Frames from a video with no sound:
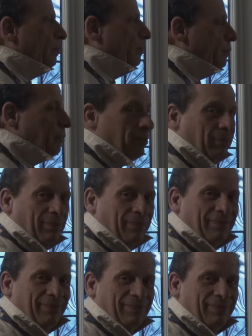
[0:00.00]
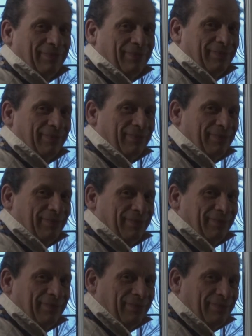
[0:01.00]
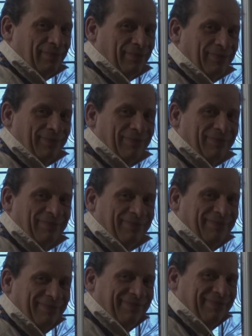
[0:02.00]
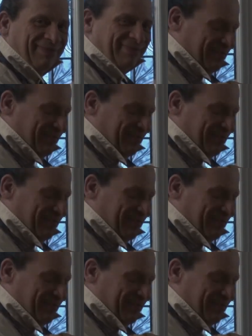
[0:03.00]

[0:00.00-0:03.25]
can start the new uh, life.